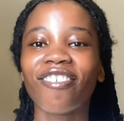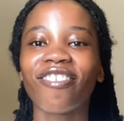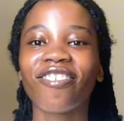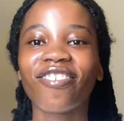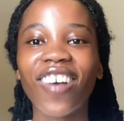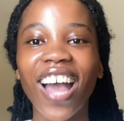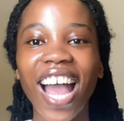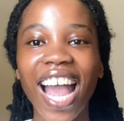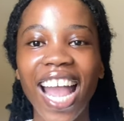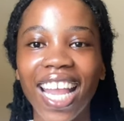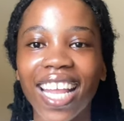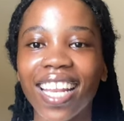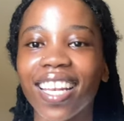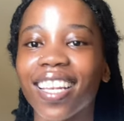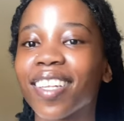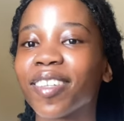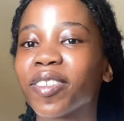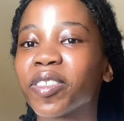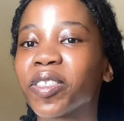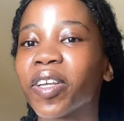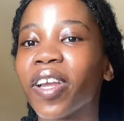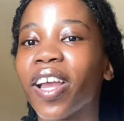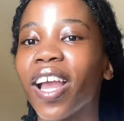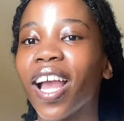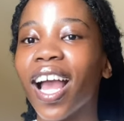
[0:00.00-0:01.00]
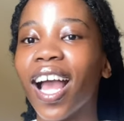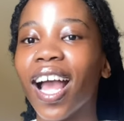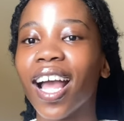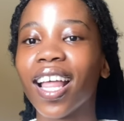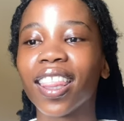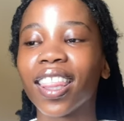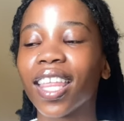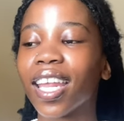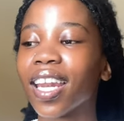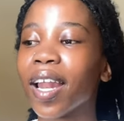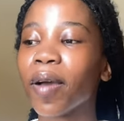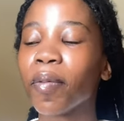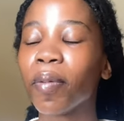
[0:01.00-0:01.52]
Fine.
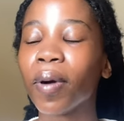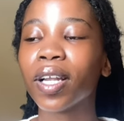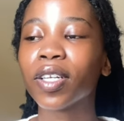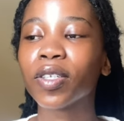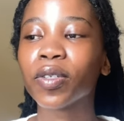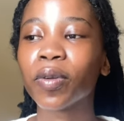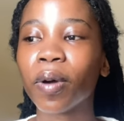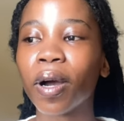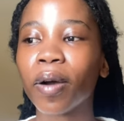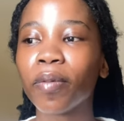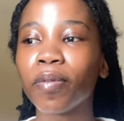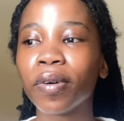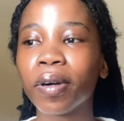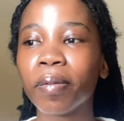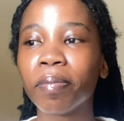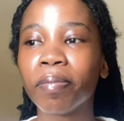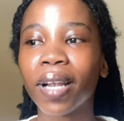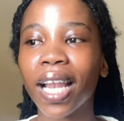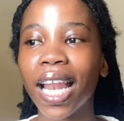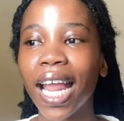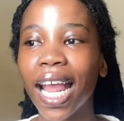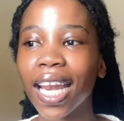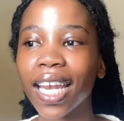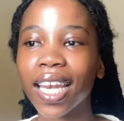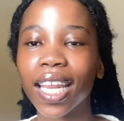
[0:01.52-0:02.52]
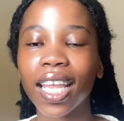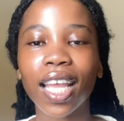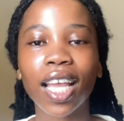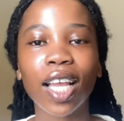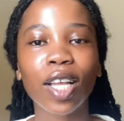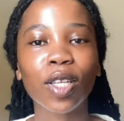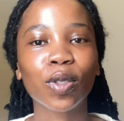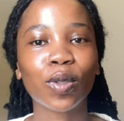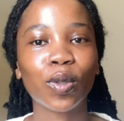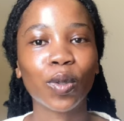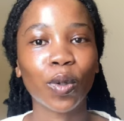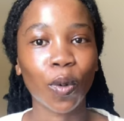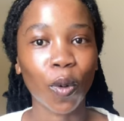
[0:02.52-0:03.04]
Then I want to about
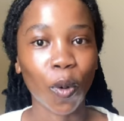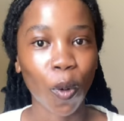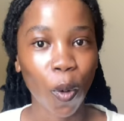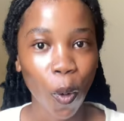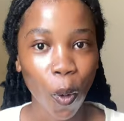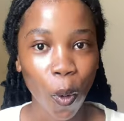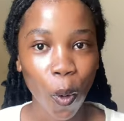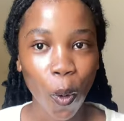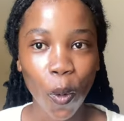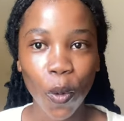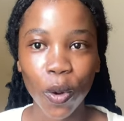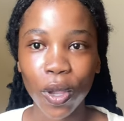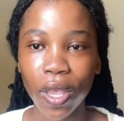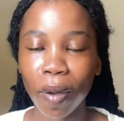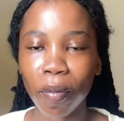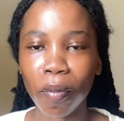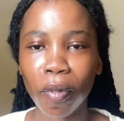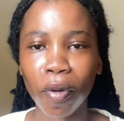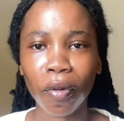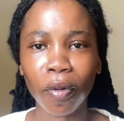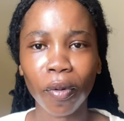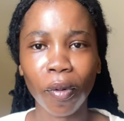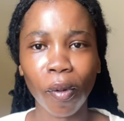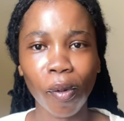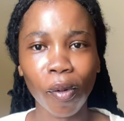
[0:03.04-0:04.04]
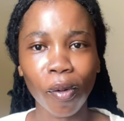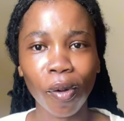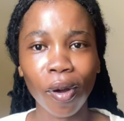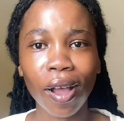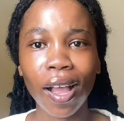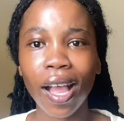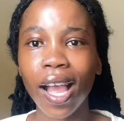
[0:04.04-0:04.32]
planning to go, yabo.